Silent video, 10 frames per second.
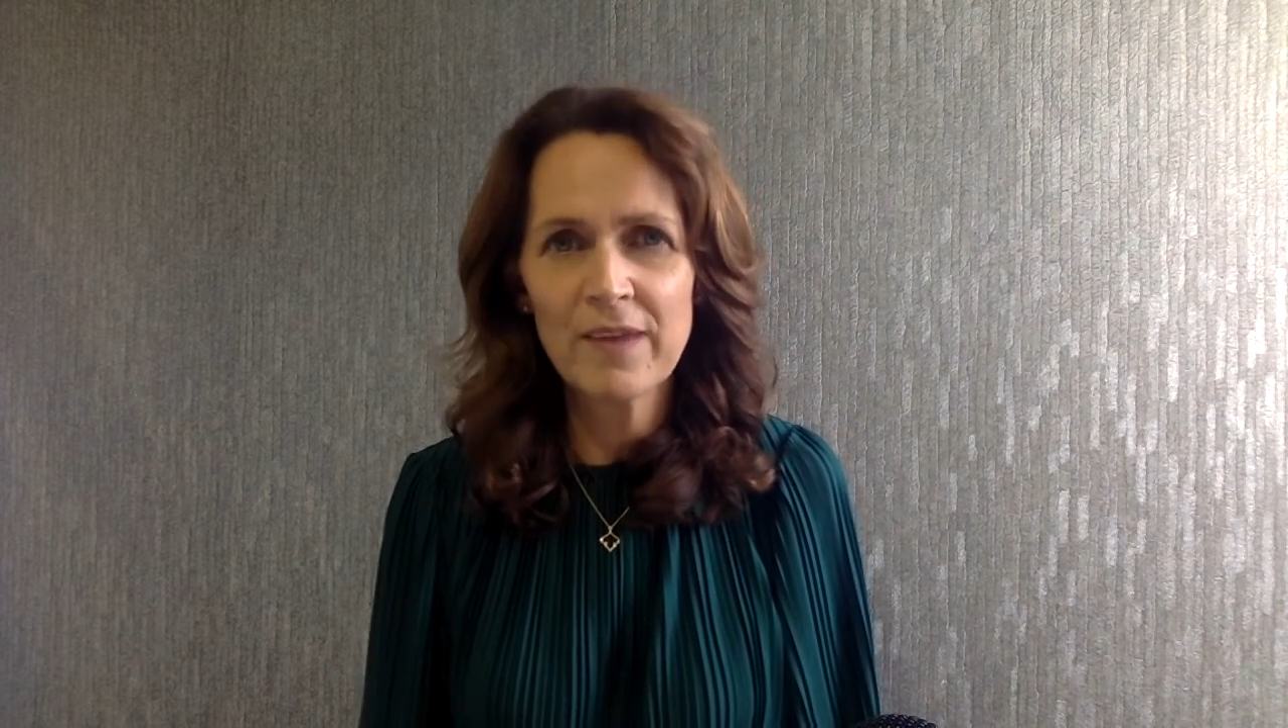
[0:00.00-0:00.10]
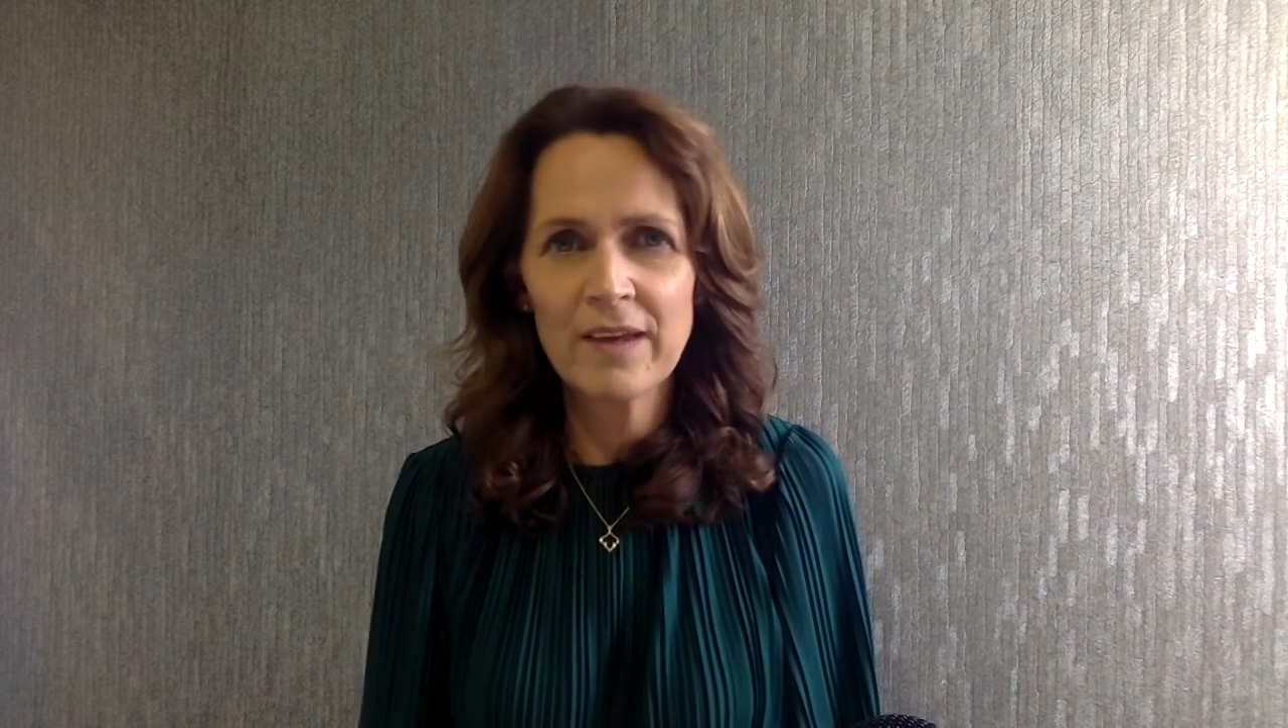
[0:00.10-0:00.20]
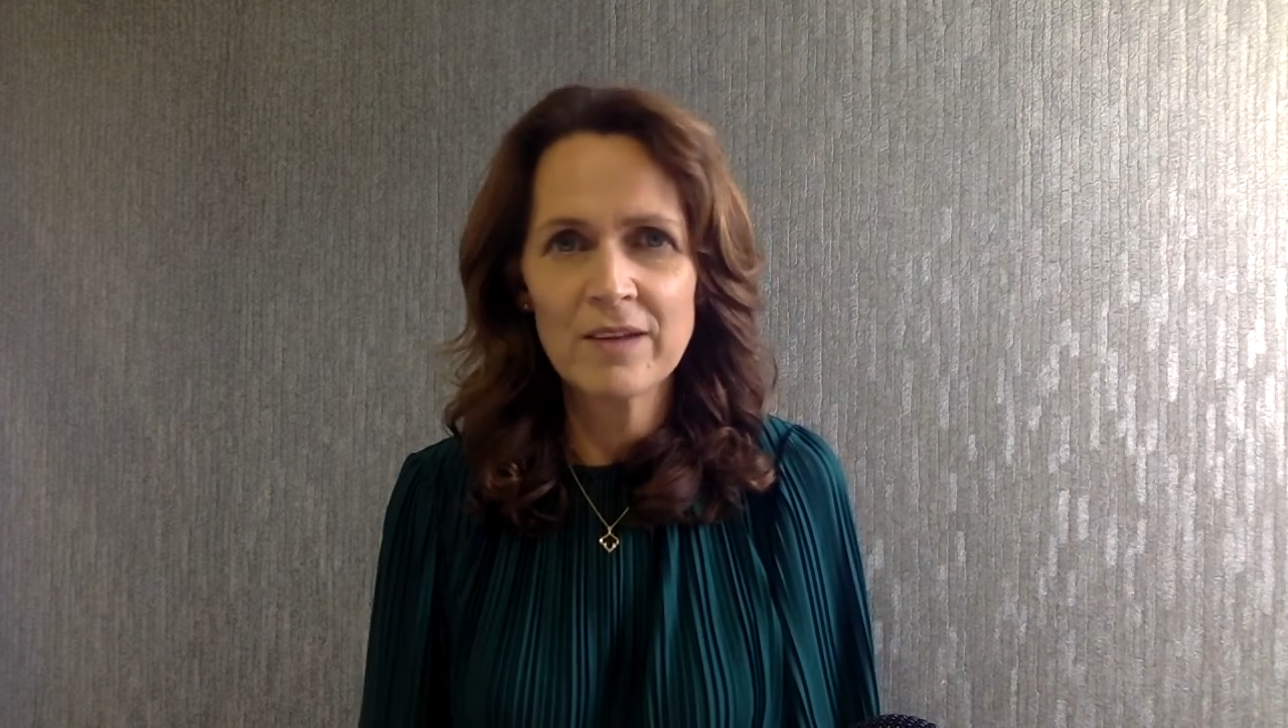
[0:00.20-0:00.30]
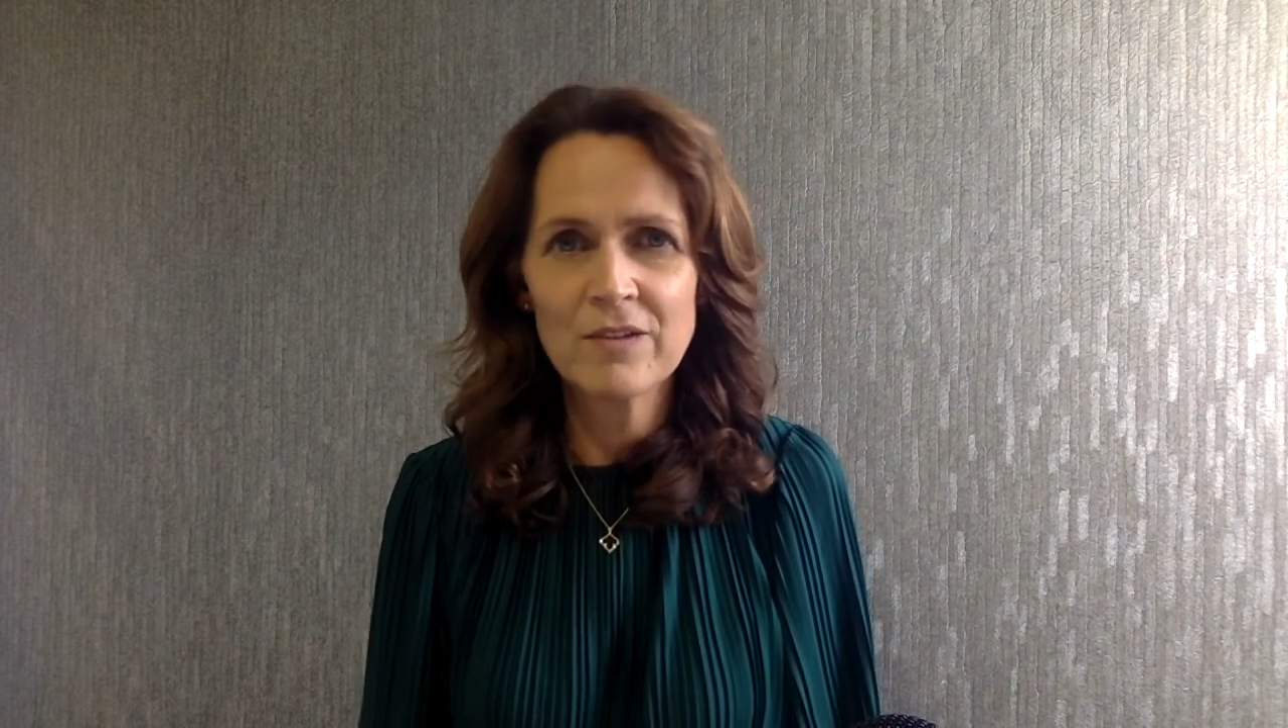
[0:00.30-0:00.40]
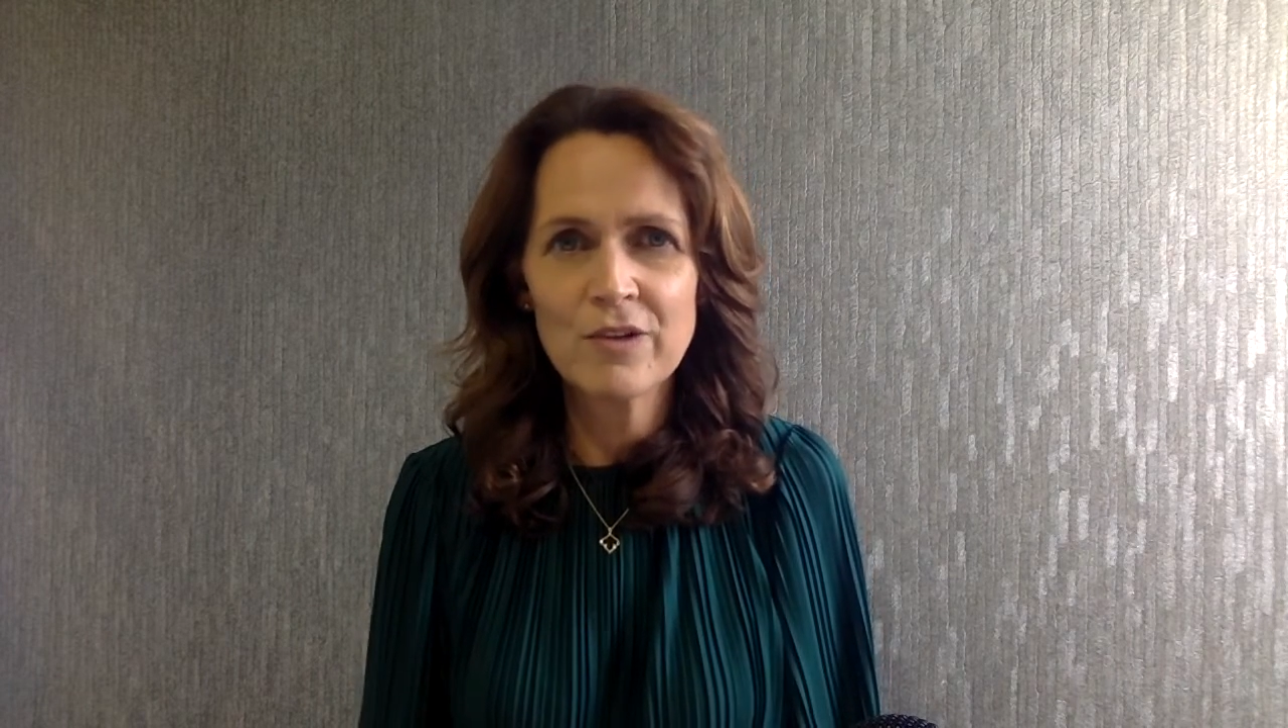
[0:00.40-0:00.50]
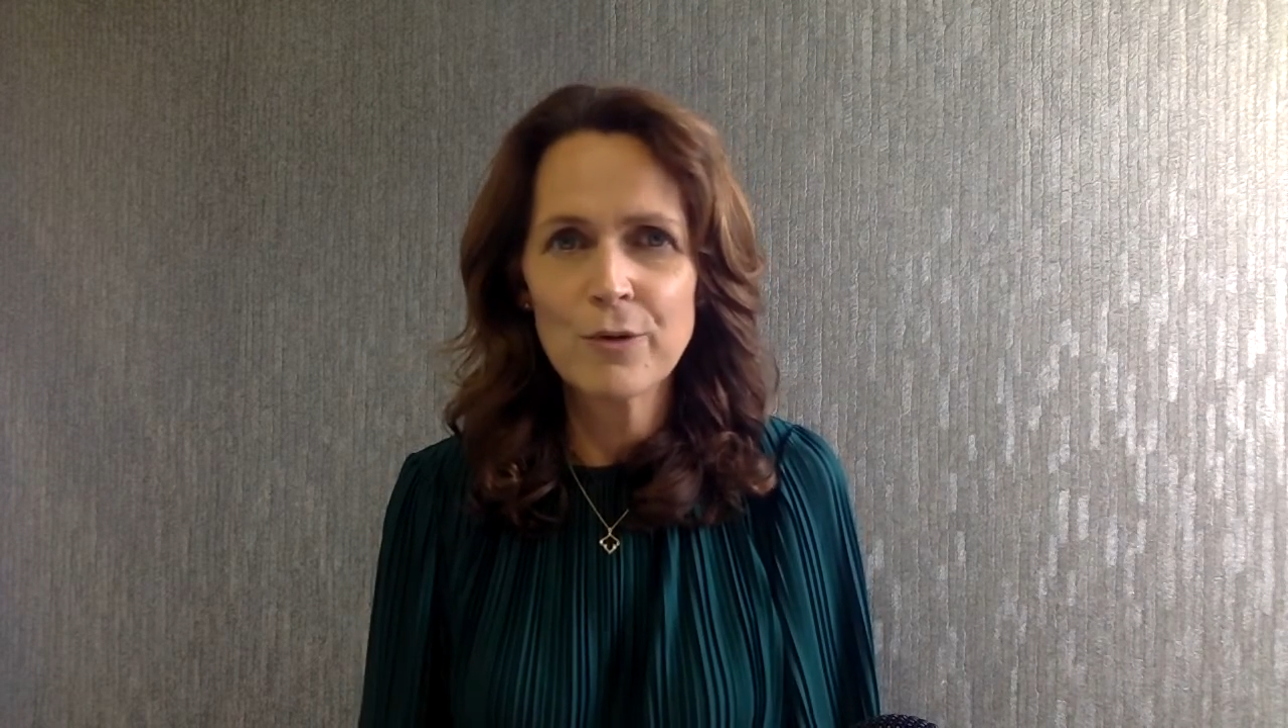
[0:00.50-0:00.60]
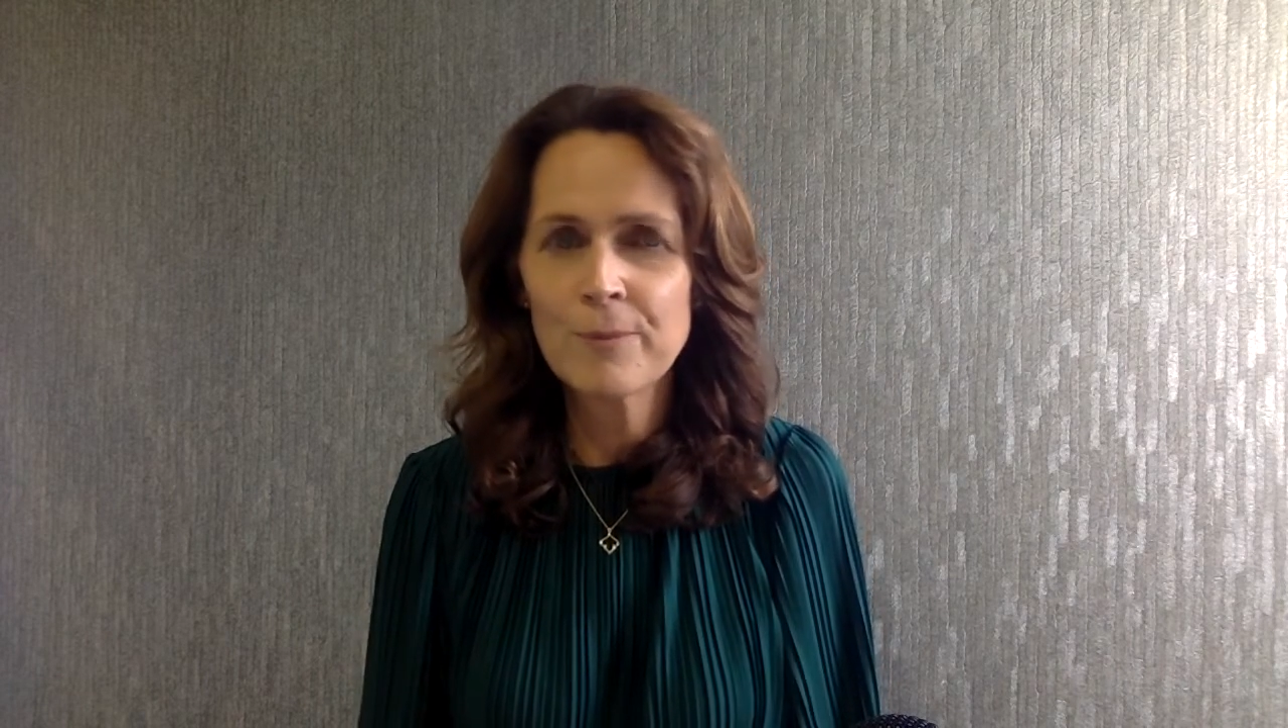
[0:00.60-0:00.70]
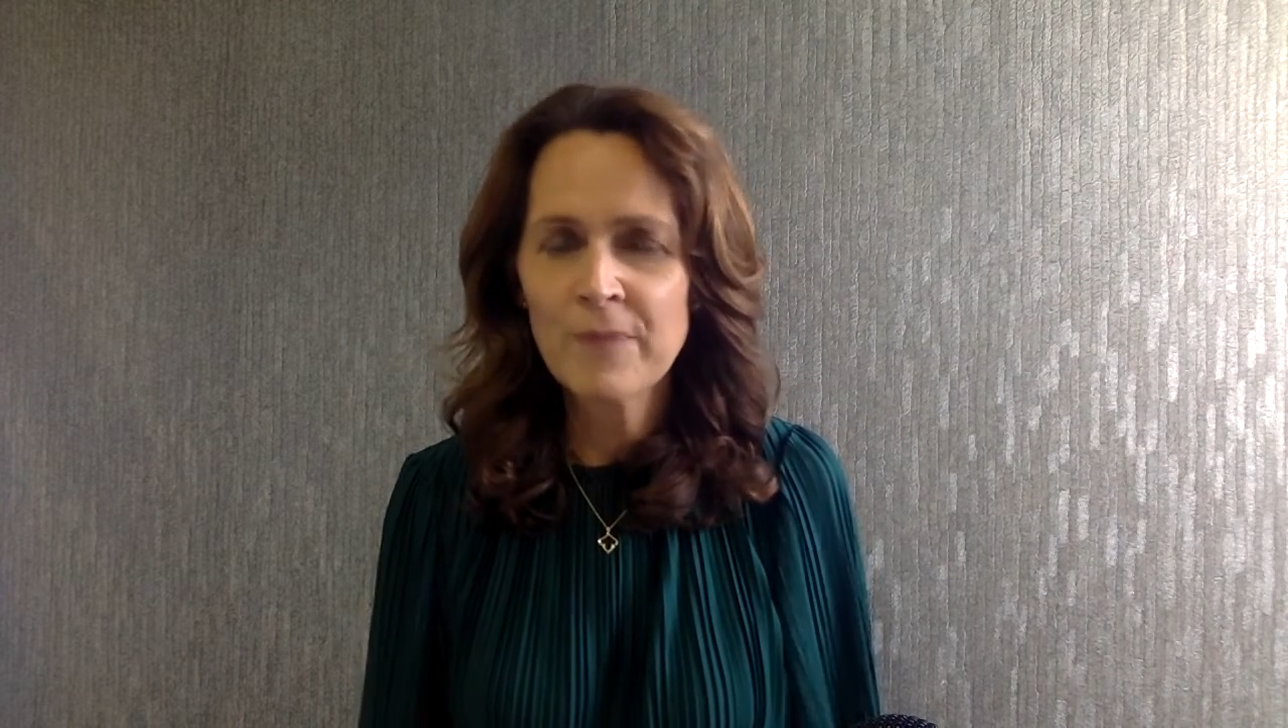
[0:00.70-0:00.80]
they can do.